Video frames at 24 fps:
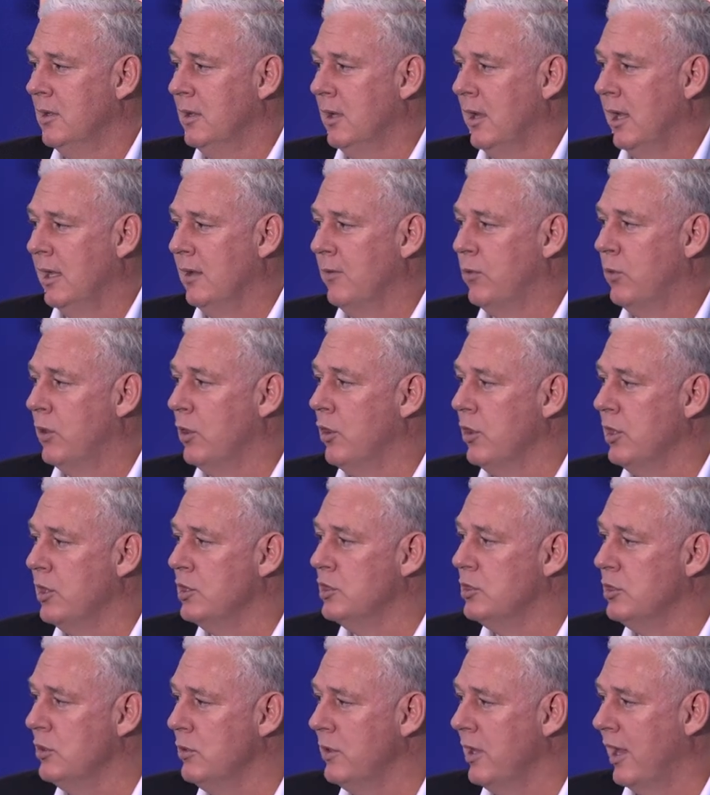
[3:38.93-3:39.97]
And if we're going to
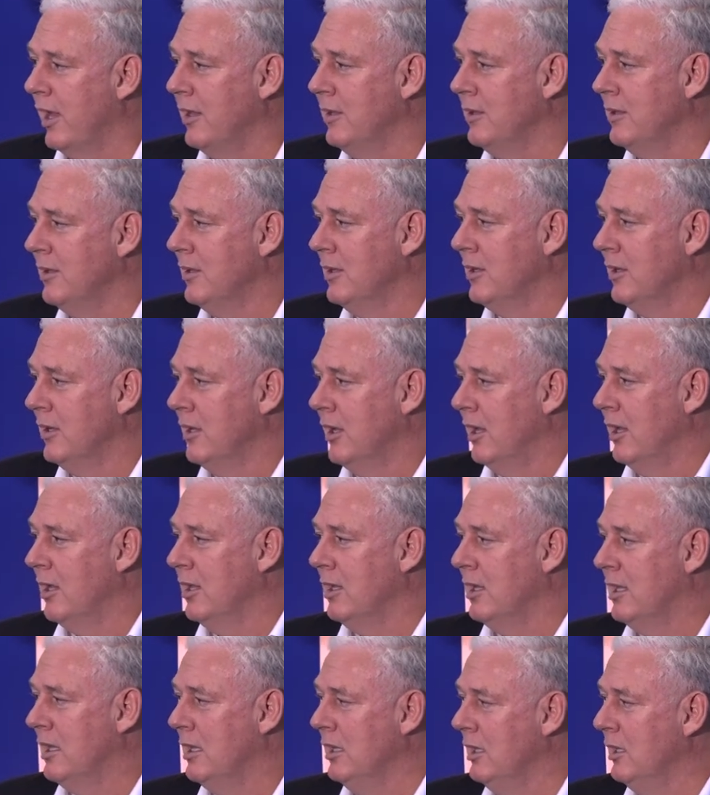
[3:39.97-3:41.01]
do that,
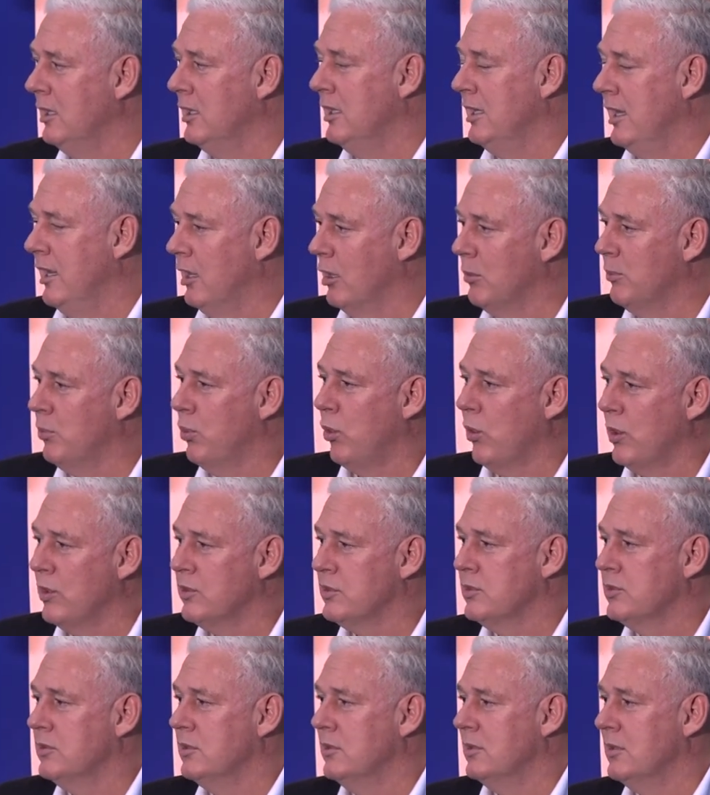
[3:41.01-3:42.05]
clearly the
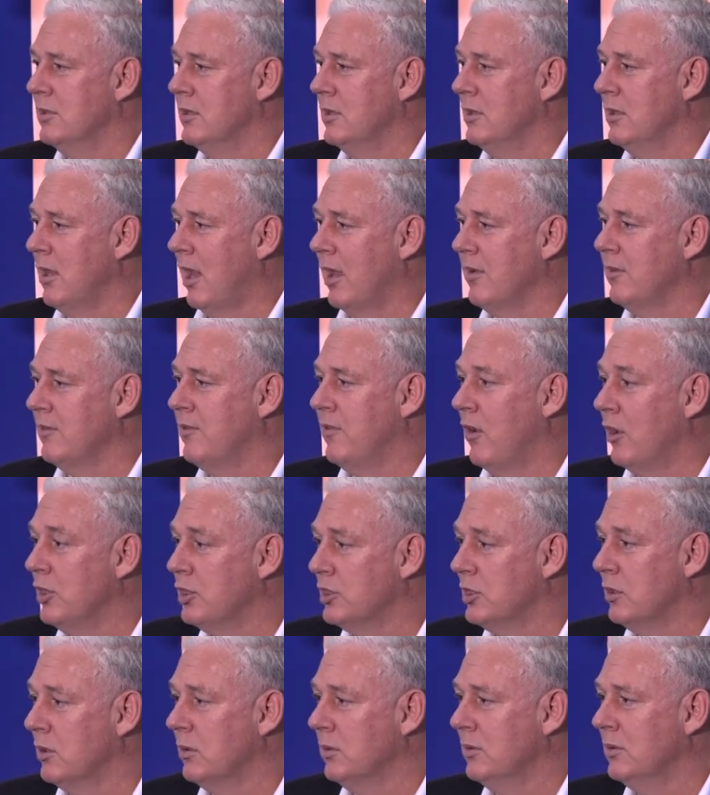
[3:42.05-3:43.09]
airport's not
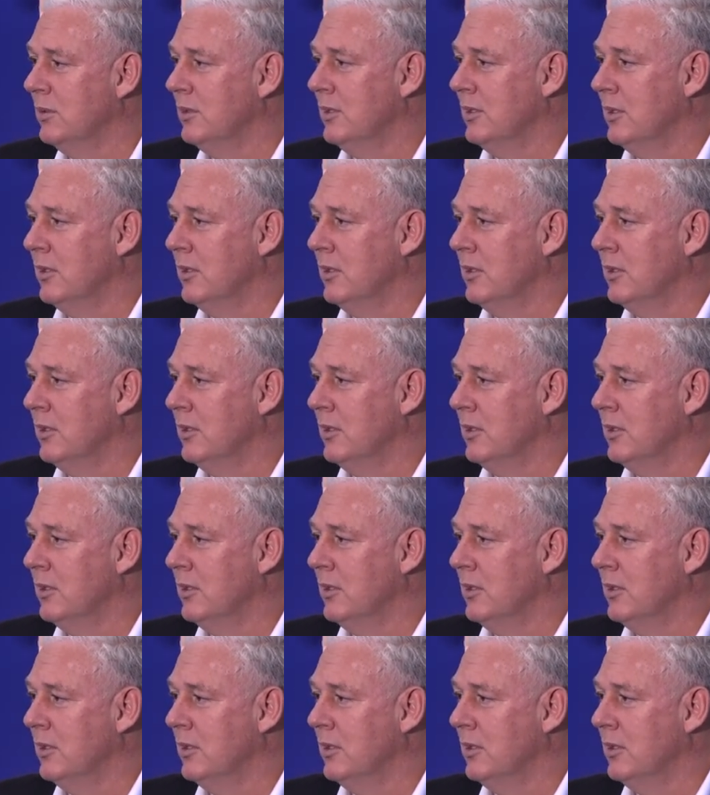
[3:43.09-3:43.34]
functional.